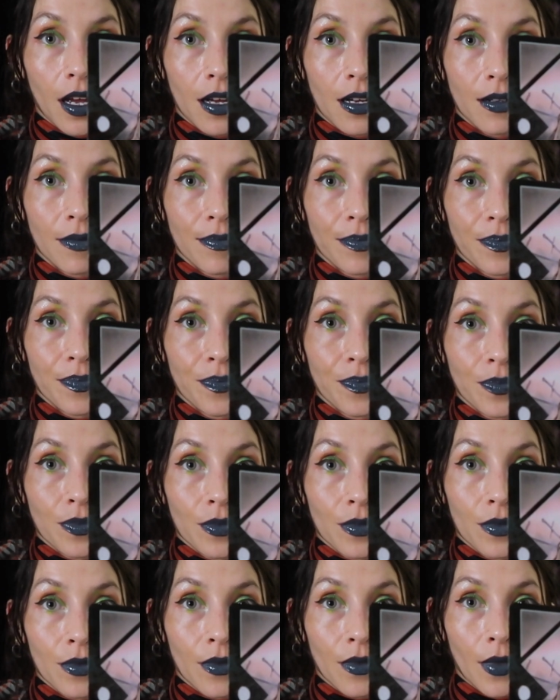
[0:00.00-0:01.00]
I'm
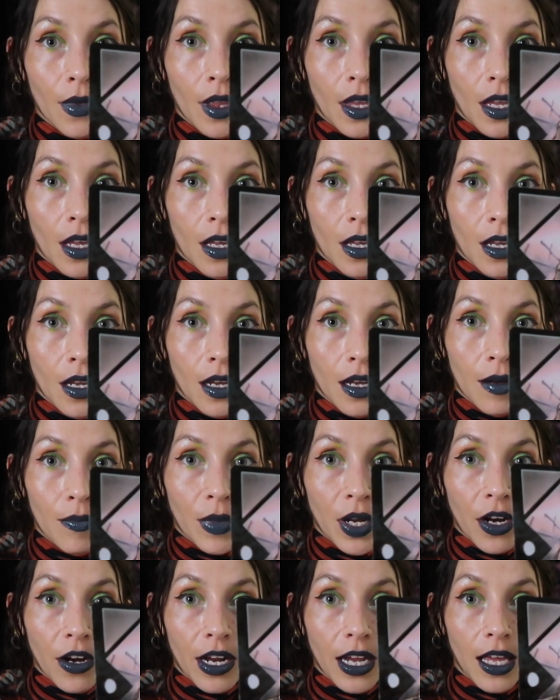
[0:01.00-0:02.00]

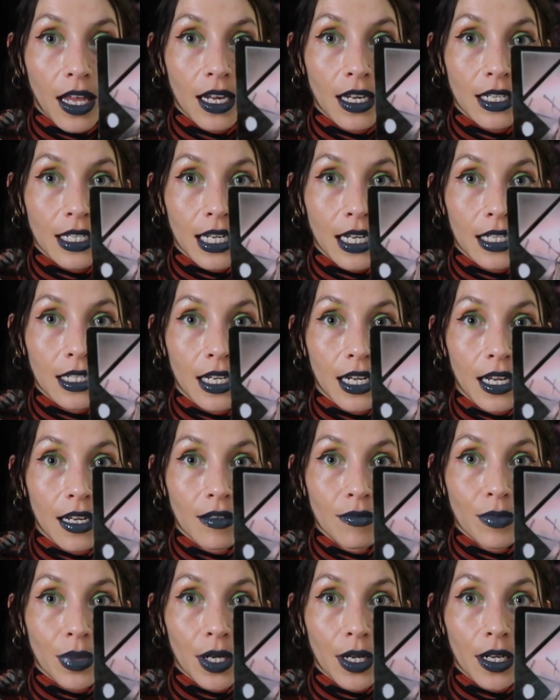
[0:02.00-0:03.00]
hearing
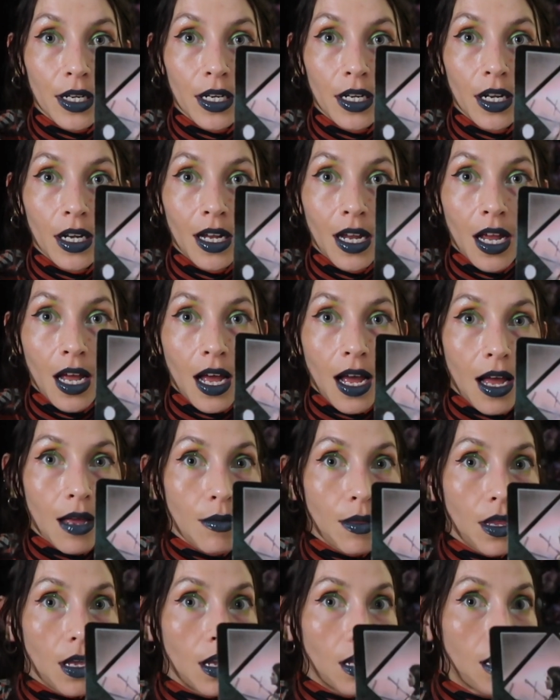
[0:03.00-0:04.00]
indignant, but
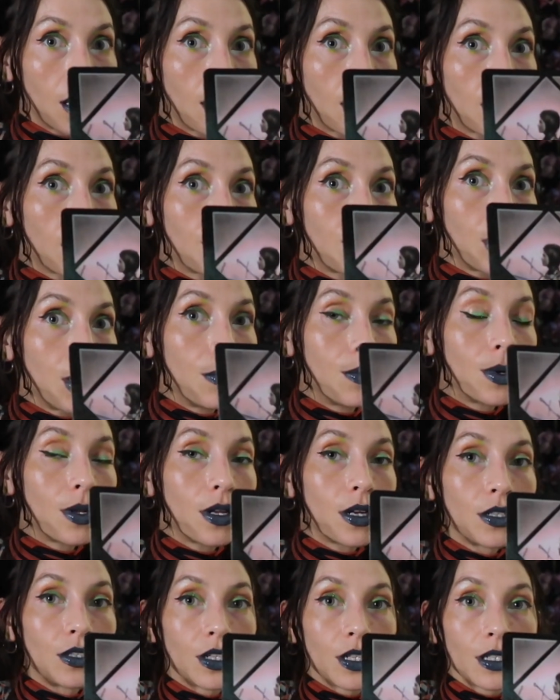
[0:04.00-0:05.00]
I'm thinking
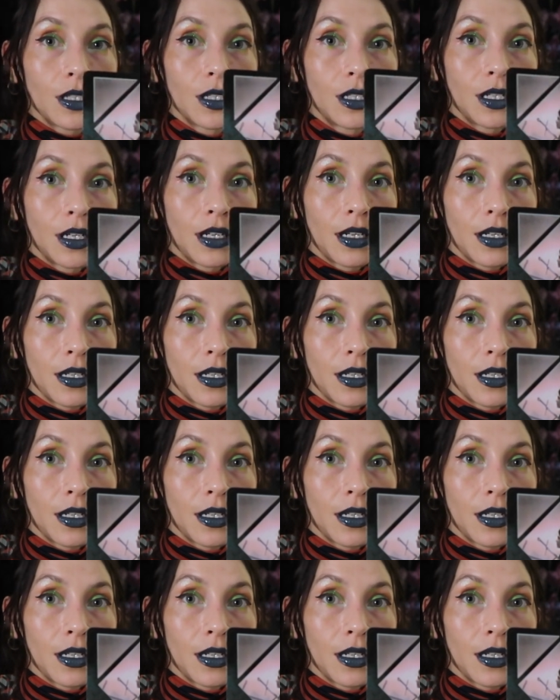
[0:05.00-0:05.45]
people are just